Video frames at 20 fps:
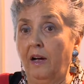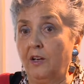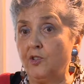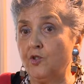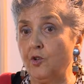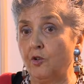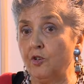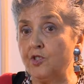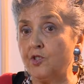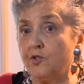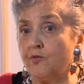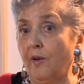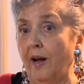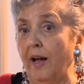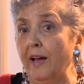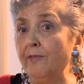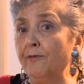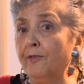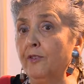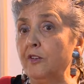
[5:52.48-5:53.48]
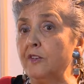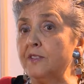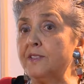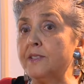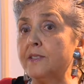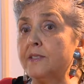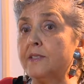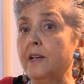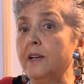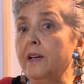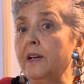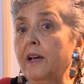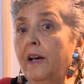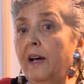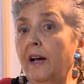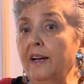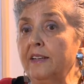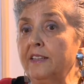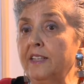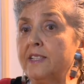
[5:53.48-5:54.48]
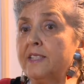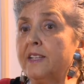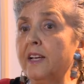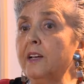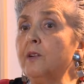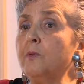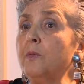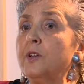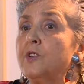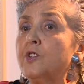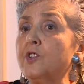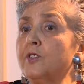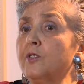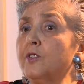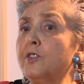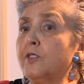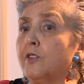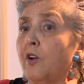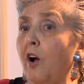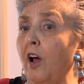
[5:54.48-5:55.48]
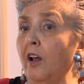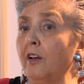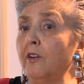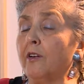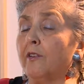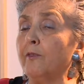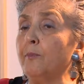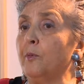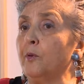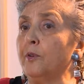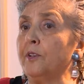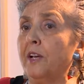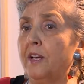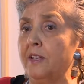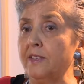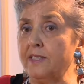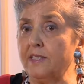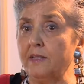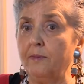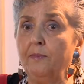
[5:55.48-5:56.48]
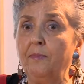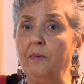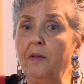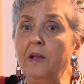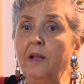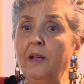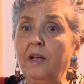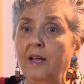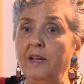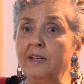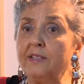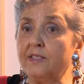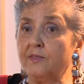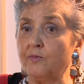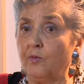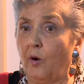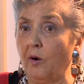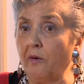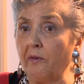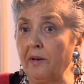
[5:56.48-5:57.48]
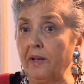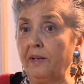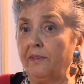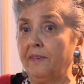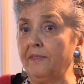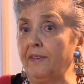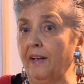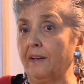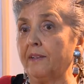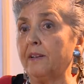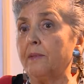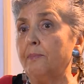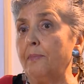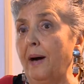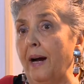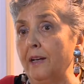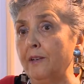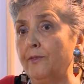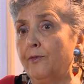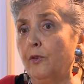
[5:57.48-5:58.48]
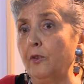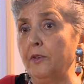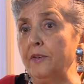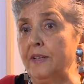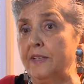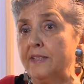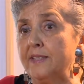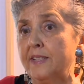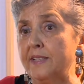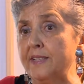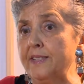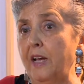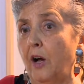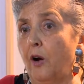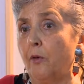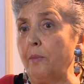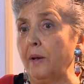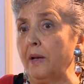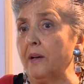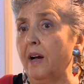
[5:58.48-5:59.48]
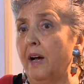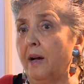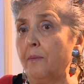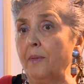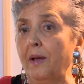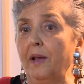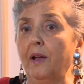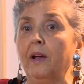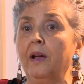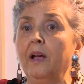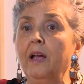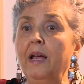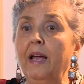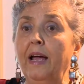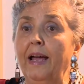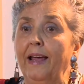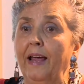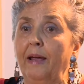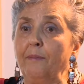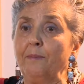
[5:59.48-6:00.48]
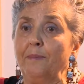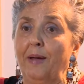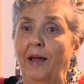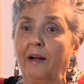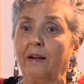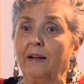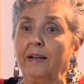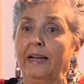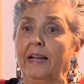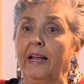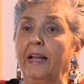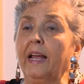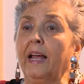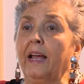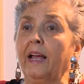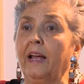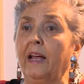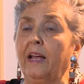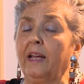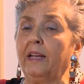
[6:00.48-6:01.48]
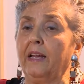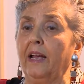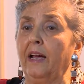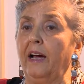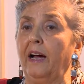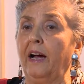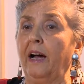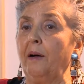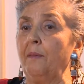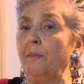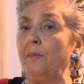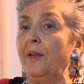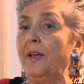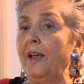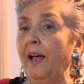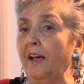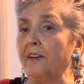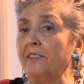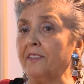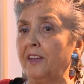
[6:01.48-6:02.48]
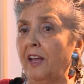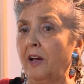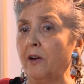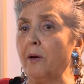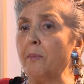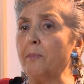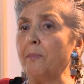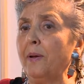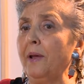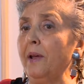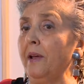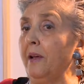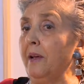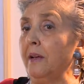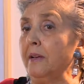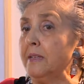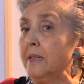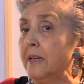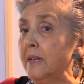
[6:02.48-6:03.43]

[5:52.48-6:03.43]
George Dreyfus, a distinguished scholar of Buddhism, is worried that mindfulness is now becoming merely a therapy,